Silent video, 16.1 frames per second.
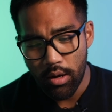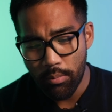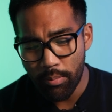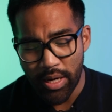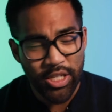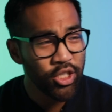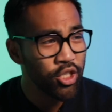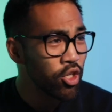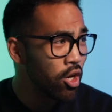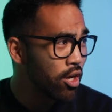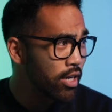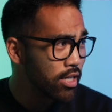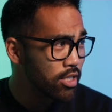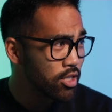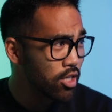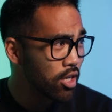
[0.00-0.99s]
My
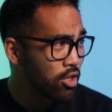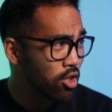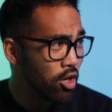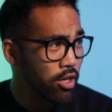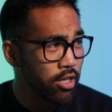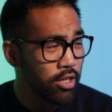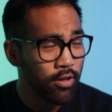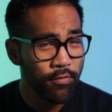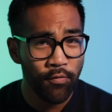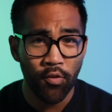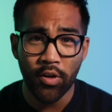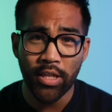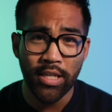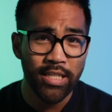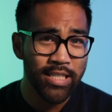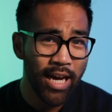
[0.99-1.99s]
song is not long enough for
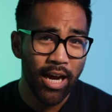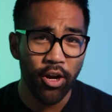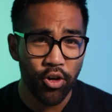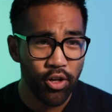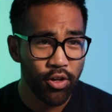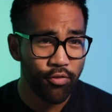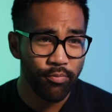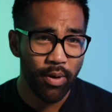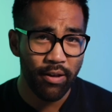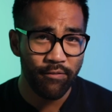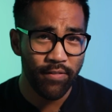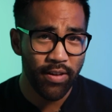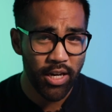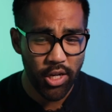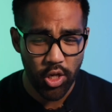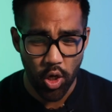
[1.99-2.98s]
the entirety of my
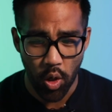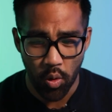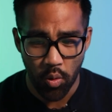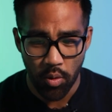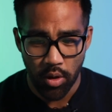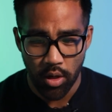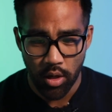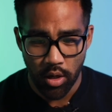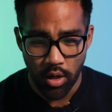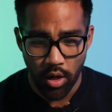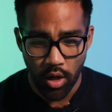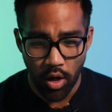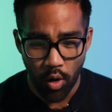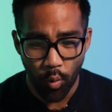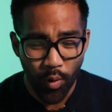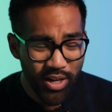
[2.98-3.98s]
video.
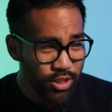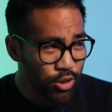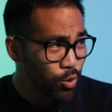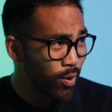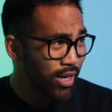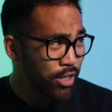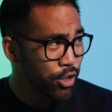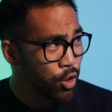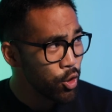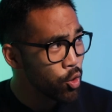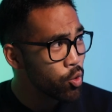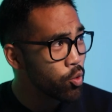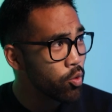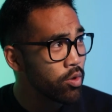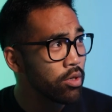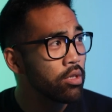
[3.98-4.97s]
What do I do?